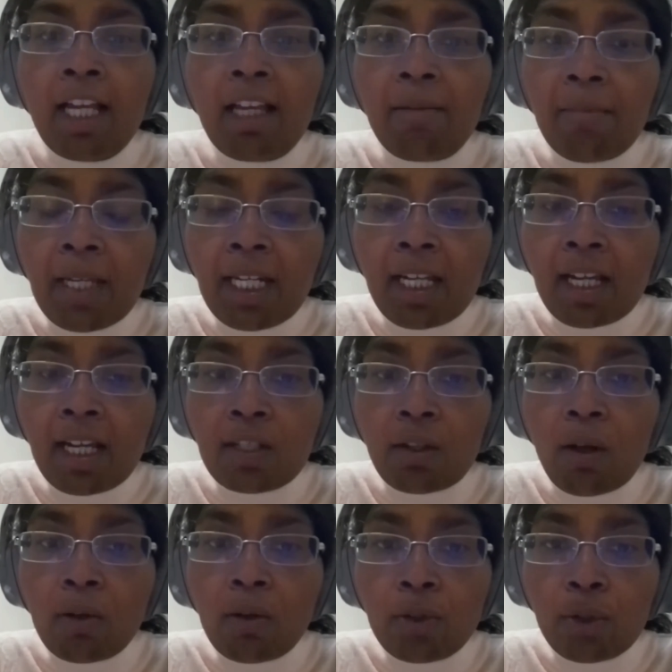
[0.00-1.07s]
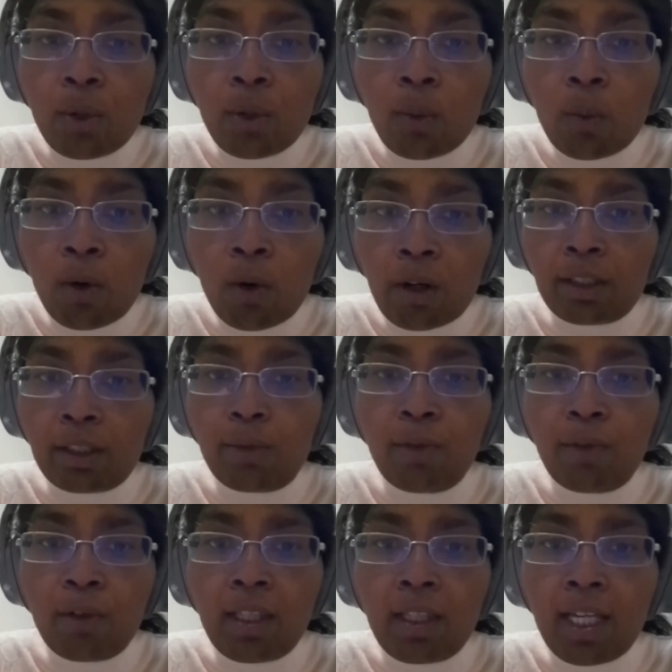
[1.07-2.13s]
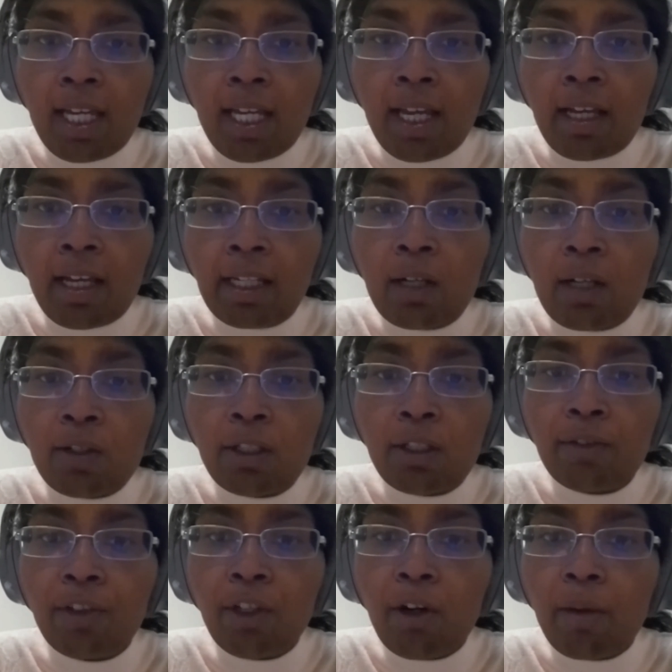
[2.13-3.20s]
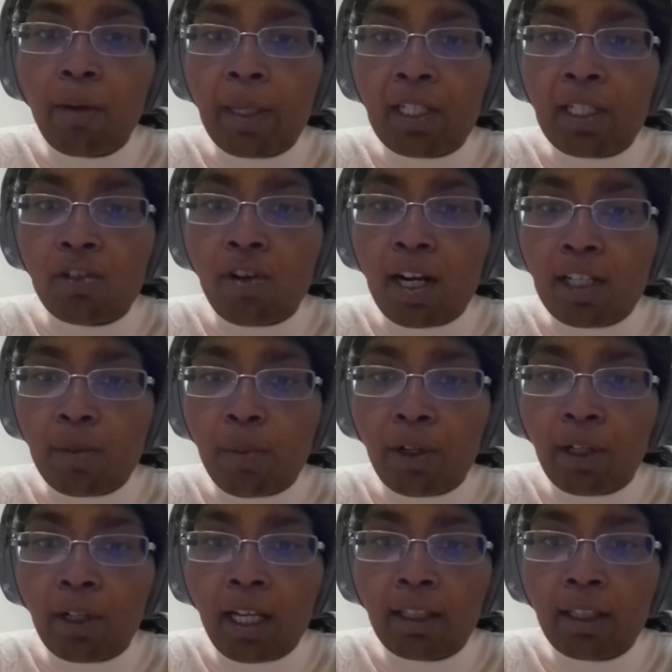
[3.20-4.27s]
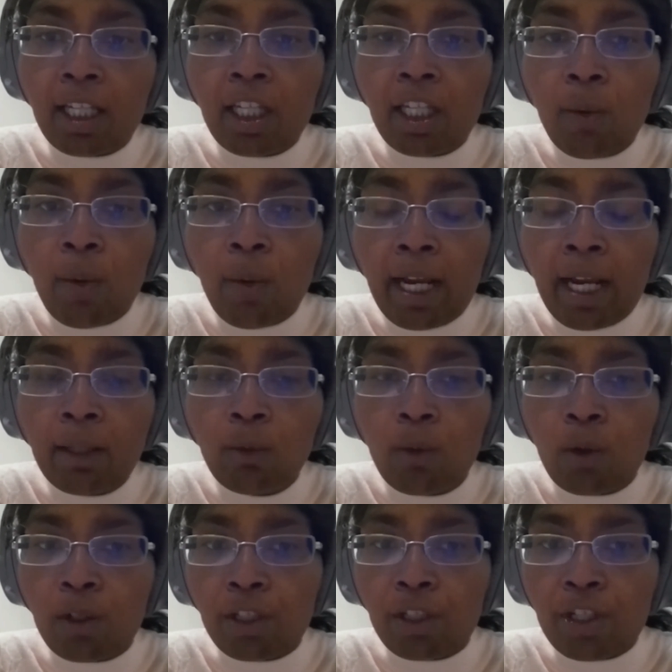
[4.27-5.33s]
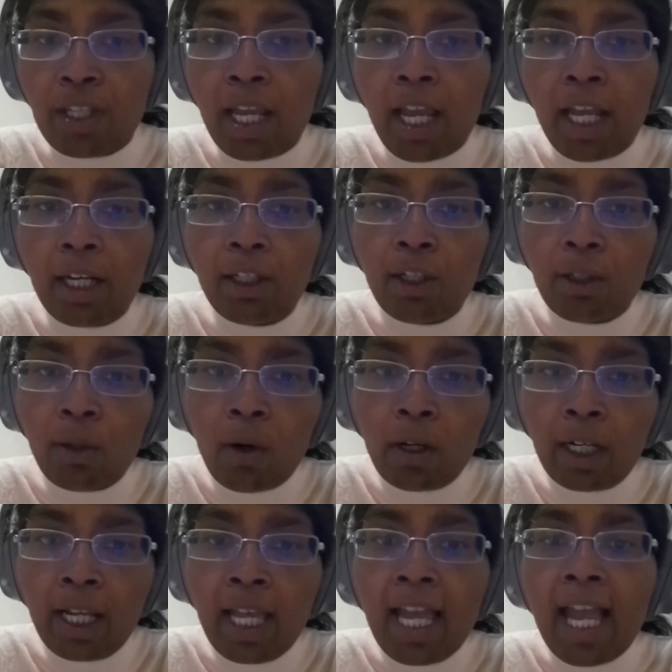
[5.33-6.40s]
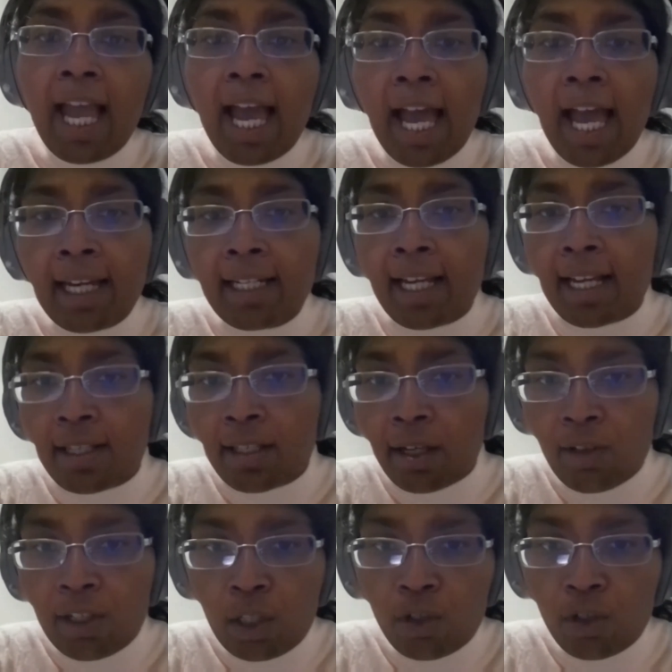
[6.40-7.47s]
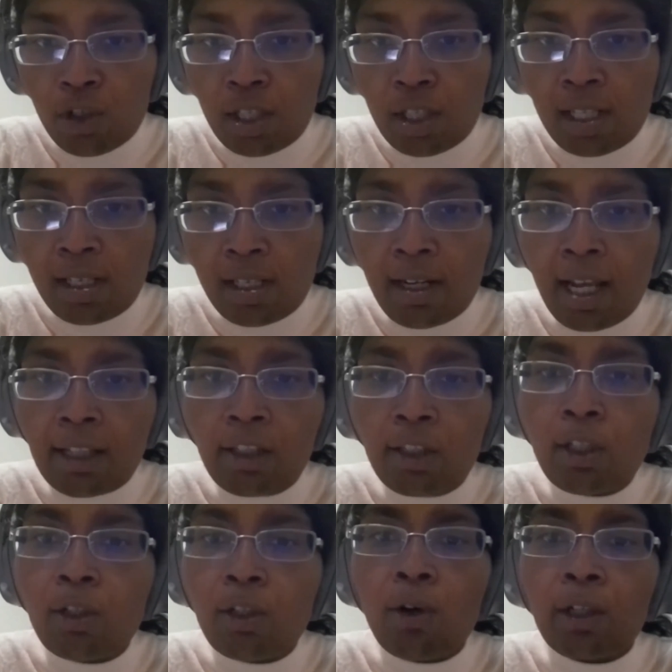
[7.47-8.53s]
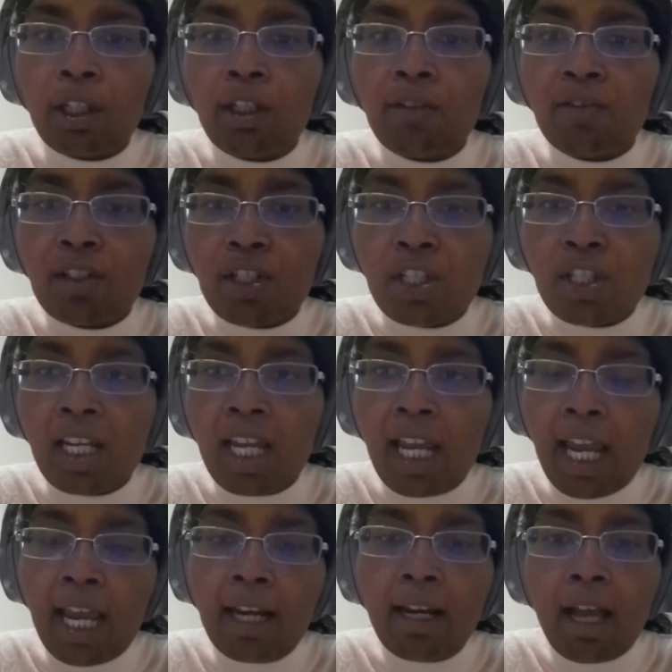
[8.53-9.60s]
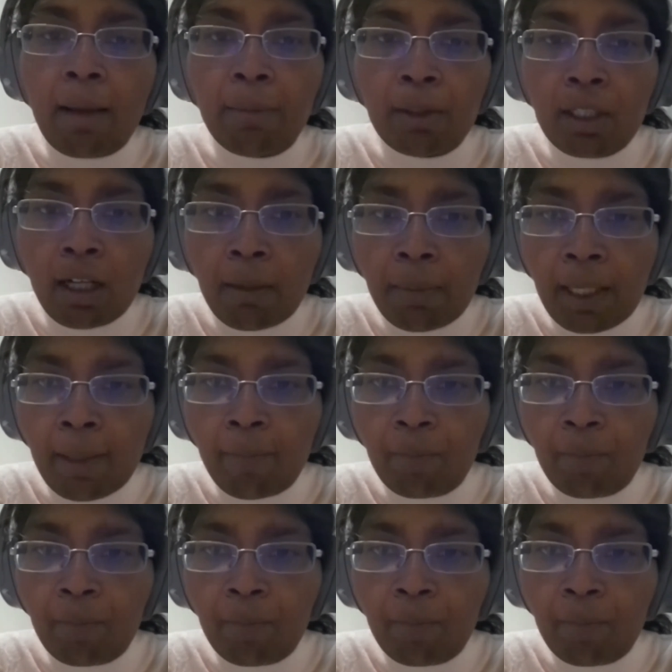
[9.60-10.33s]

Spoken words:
Emina has also worked for the Council of Europe in Strasbourg, the UN headquarters in New York, and as a research assistant at the York University in Abu Dhabi,